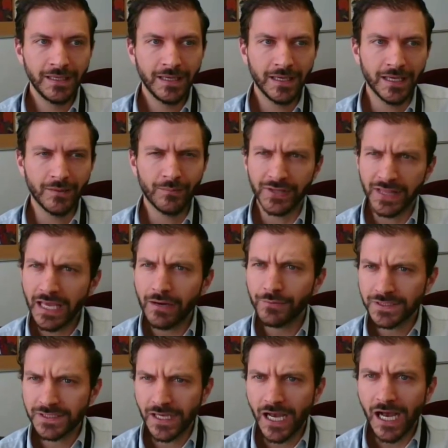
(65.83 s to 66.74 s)
But that
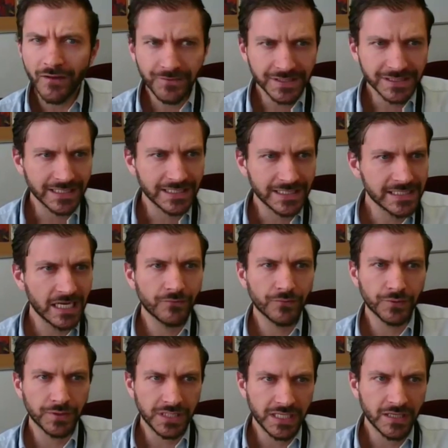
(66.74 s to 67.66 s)
was obviously
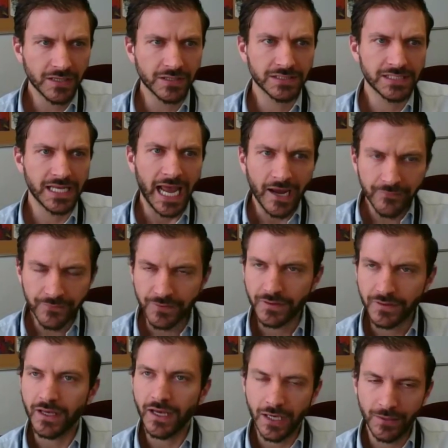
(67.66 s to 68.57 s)
several years
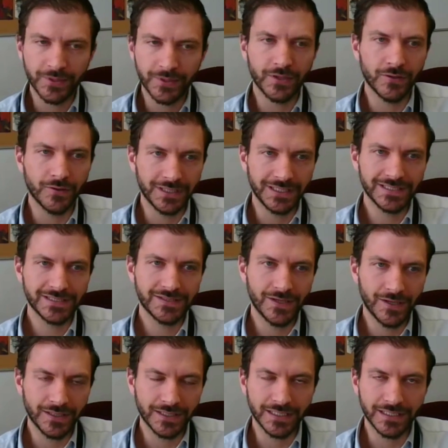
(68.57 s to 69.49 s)
after the Hub had already
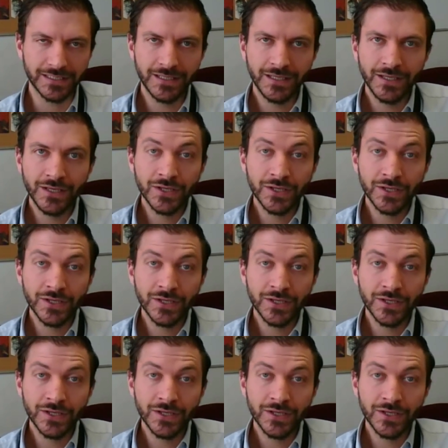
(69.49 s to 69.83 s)
started.